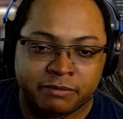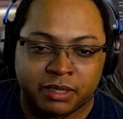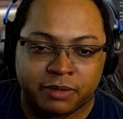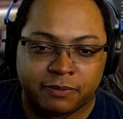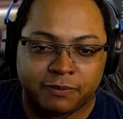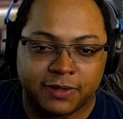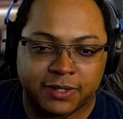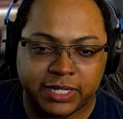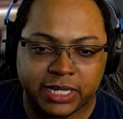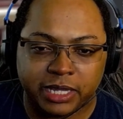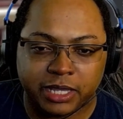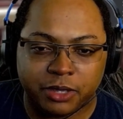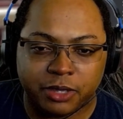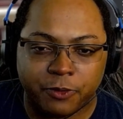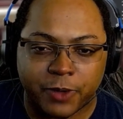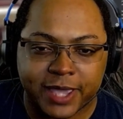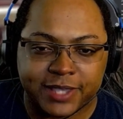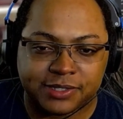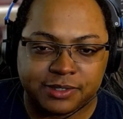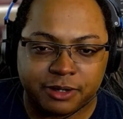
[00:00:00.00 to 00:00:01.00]
The daily
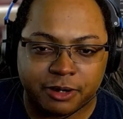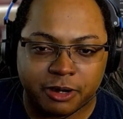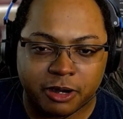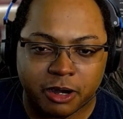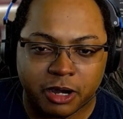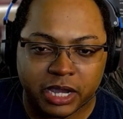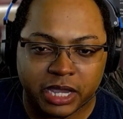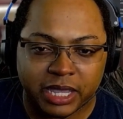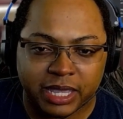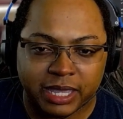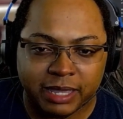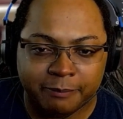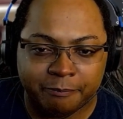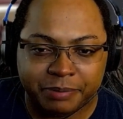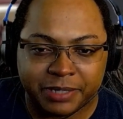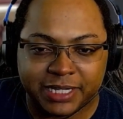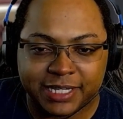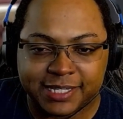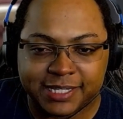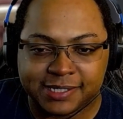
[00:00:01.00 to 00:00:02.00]
quests are
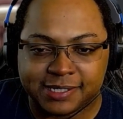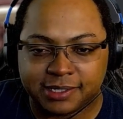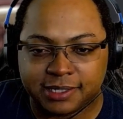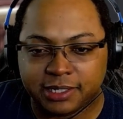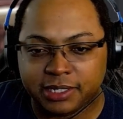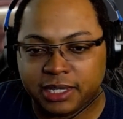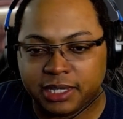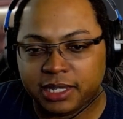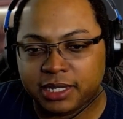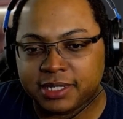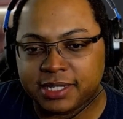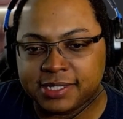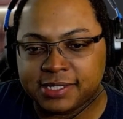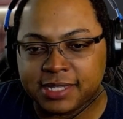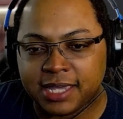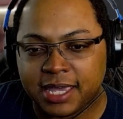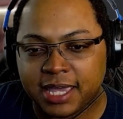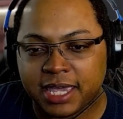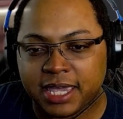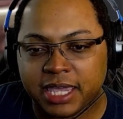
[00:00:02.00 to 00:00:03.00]
implicitly
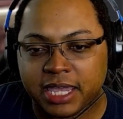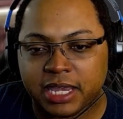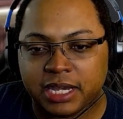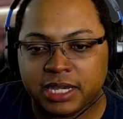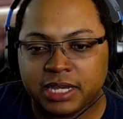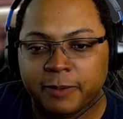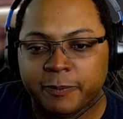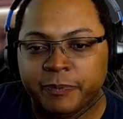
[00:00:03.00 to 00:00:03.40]
designed